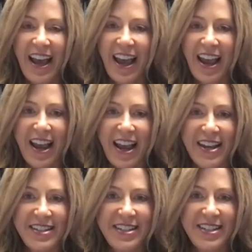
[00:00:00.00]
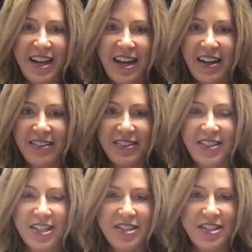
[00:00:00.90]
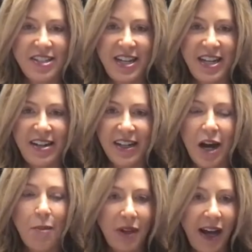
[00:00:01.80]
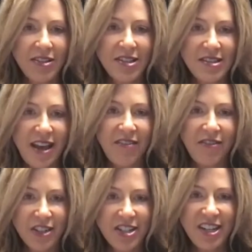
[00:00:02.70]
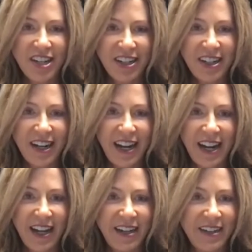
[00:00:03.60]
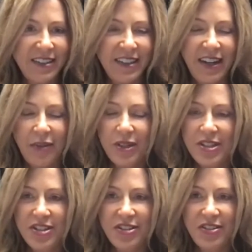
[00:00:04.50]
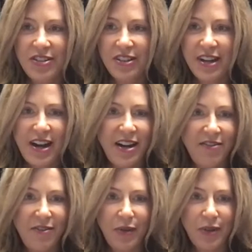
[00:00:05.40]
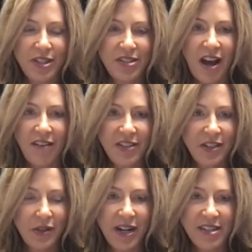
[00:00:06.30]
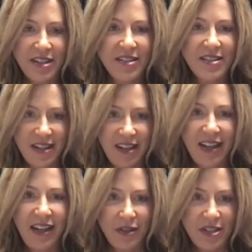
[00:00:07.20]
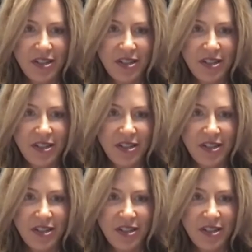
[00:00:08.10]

and just did a couple houses that first year. And it was kind of, we were just off to the races. It was